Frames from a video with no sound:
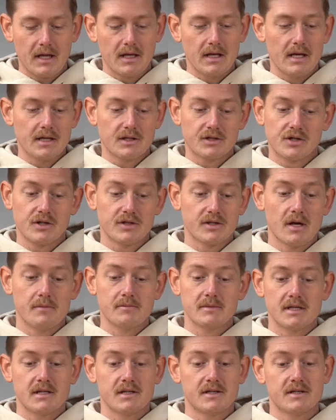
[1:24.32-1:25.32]
It just
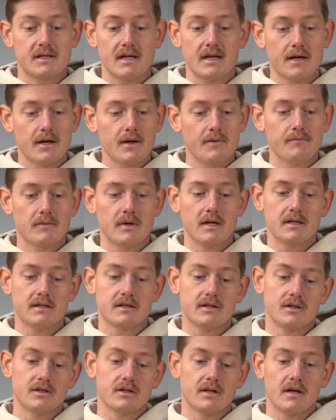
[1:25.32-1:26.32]
comes in a sticker. It's
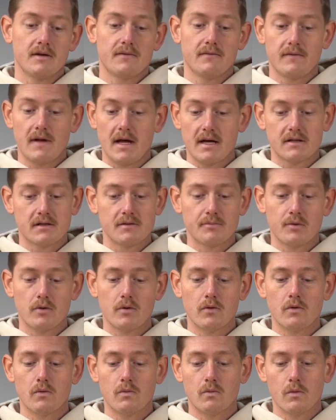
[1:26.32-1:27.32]
just a
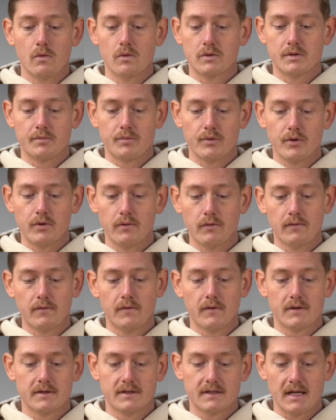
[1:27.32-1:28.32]
flexible, waterproof
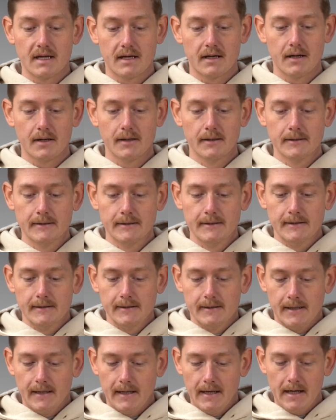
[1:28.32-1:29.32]
sticker.
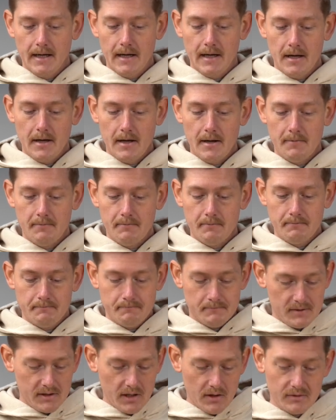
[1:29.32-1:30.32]

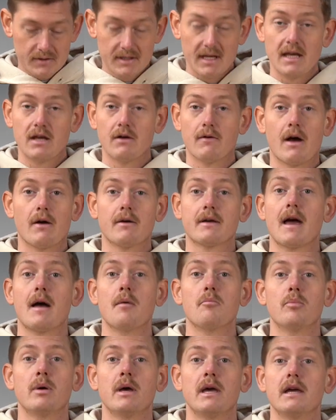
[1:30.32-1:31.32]
So say you're out
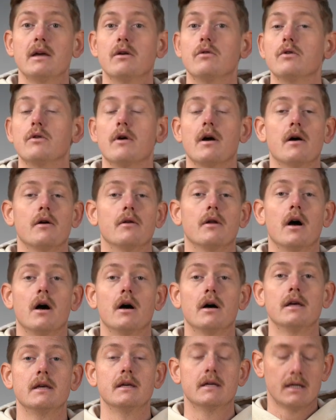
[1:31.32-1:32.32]
camping or you're out on a
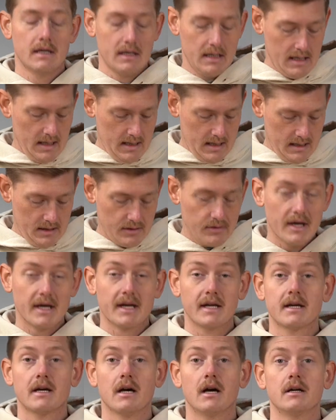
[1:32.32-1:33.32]
hike, you get
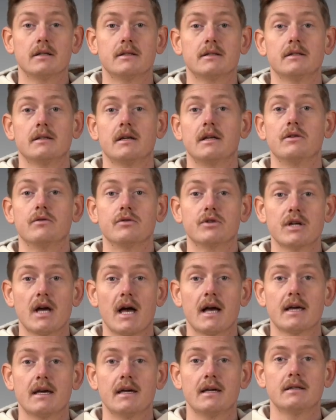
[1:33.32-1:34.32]
a cut in your
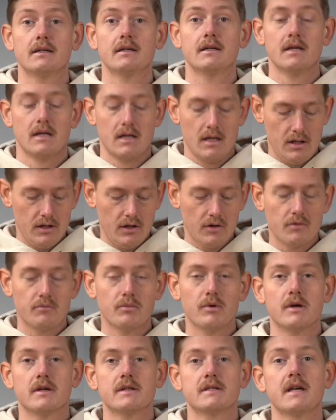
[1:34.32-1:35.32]
jacket, you can
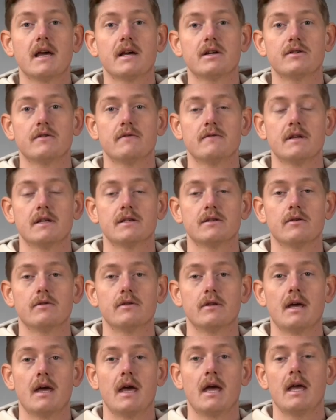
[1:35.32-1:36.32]
put a section of this on
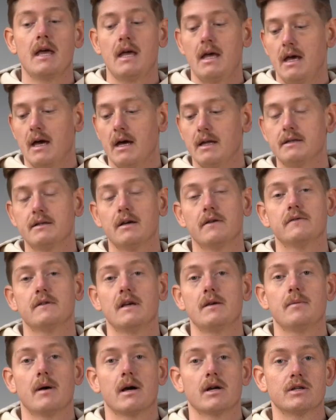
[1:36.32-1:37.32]
there, and Tough
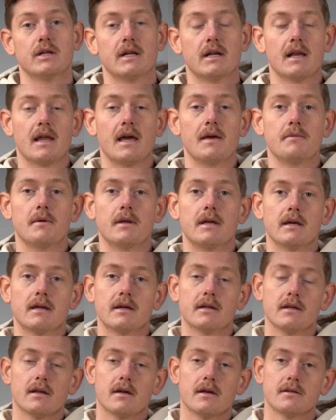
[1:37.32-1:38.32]
Tape actually claim that it
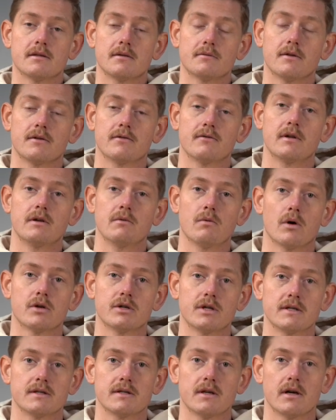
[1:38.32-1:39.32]
can last up to 3
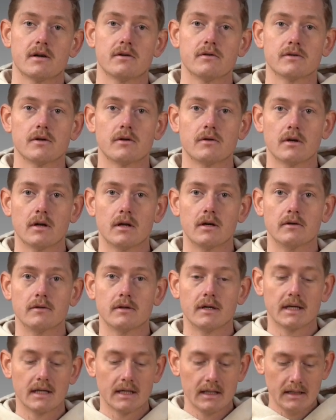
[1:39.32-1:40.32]
washing cycles on
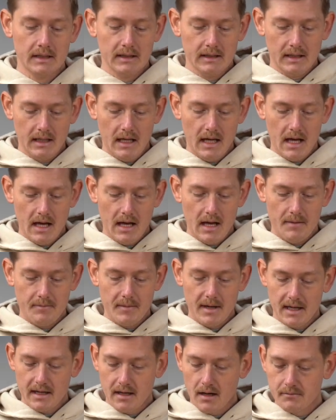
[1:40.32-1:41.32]
clothing.
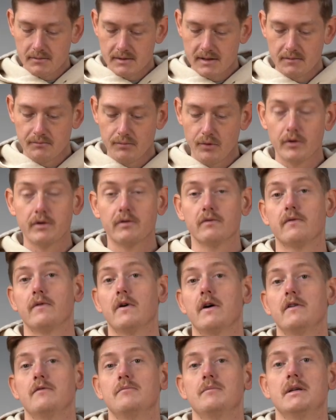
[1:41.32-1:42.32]
It comes in
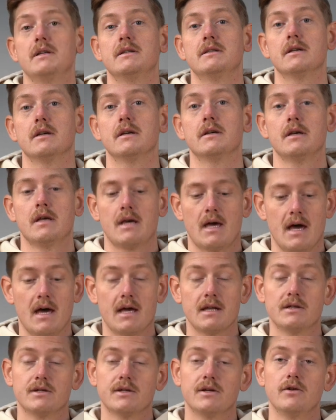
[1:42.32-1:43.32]
0.5 meter
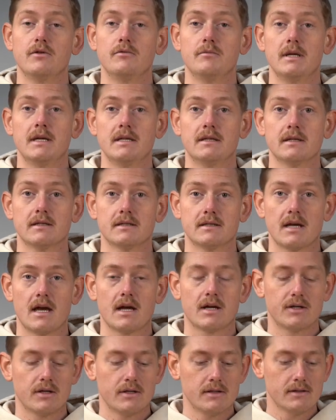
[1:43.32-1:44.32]
and 2 meter
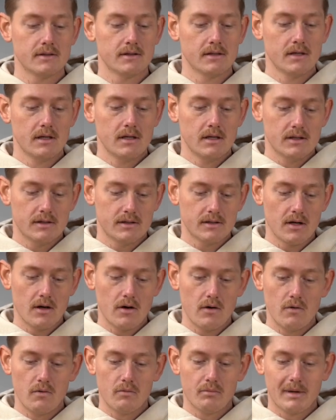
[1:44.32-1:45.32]
sections,
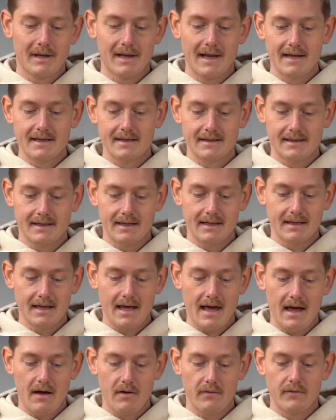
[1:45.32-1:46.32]
so plenty
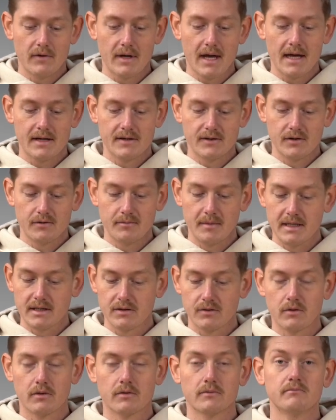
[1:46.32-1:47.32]
there. If you get a 2
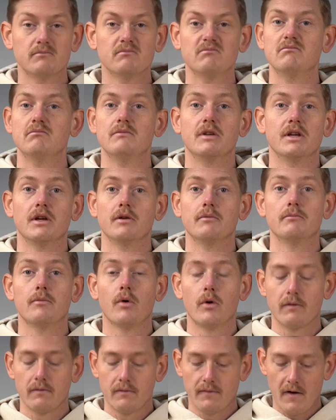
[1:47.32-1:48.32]
meter or
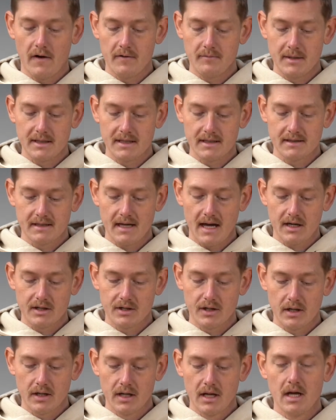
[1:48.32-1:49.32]
0.5 meter
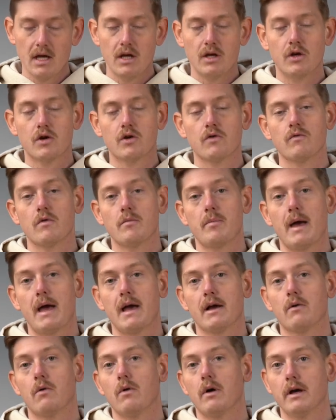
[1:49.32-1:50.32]
section, you can
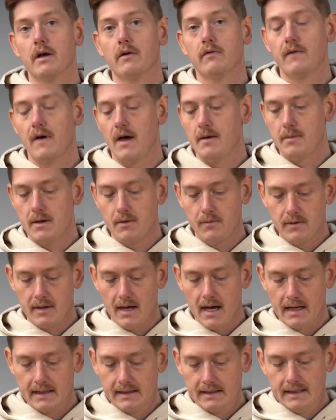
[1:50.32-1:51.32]
repair quite a fair bit with
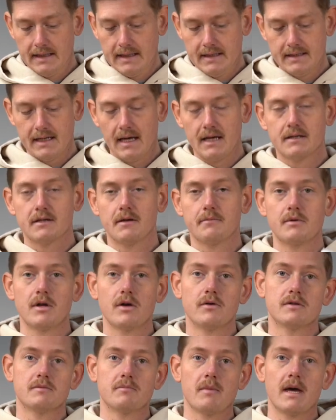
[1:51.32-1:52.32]
that. Takes up
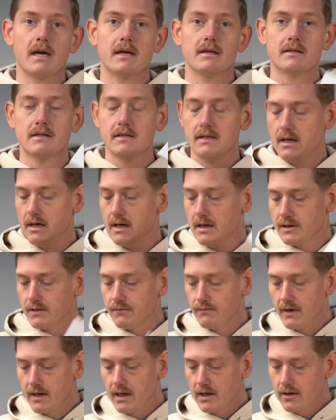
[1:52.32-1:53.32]
no space. It's a
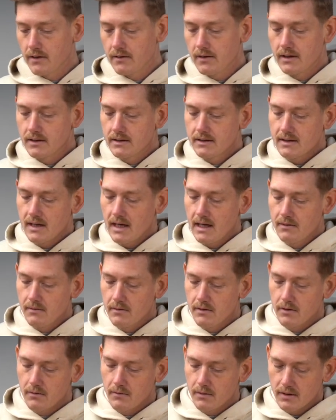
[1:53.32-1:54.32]
really good thing to take
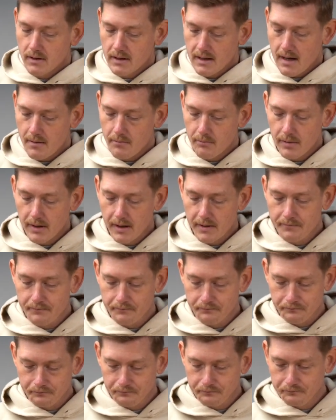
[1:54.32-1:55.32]
with you when you're camping.
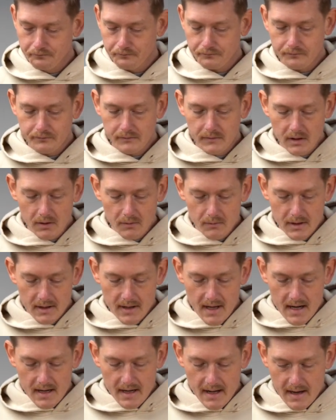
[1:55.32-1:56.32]
We
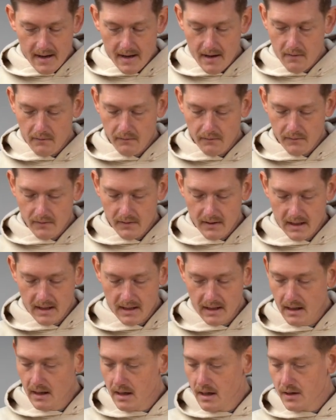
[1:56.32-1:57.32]
then have
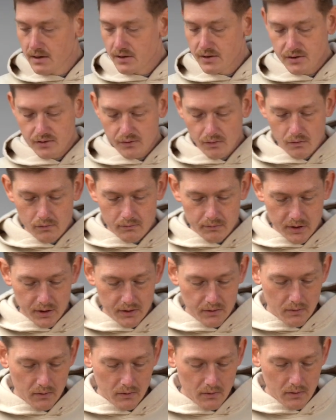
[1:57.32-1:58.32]
the
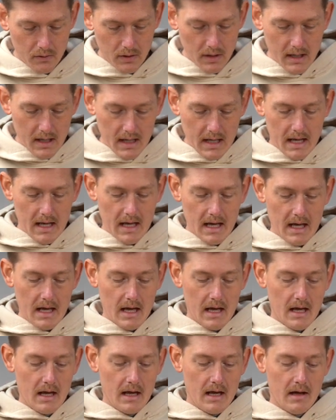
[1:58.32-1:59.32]
Stormshore
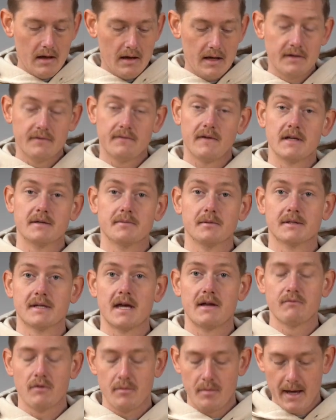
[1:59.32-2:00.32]
inflatable
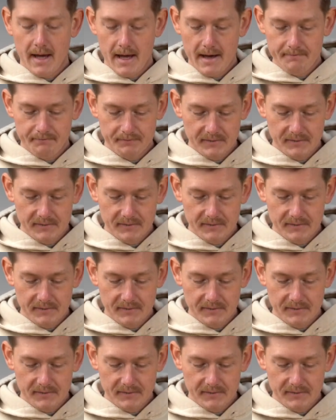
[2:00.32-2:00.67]
tent repair.